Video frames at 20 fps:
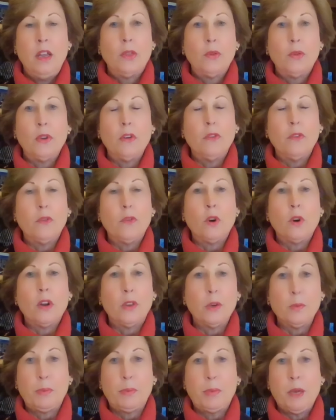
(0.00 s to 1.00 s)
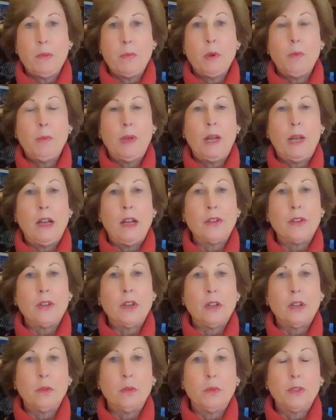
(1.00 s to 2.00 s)
3 or 4 other people piled
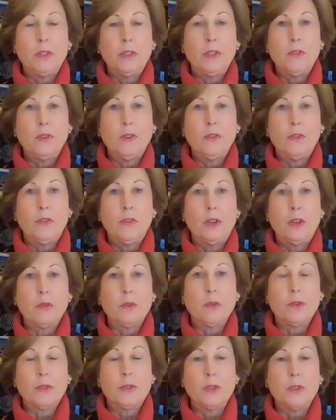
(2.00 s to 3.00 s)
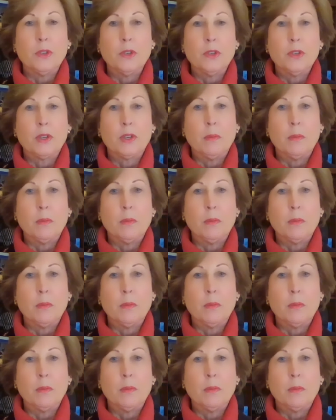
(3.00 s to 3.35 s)
on with different federal suits.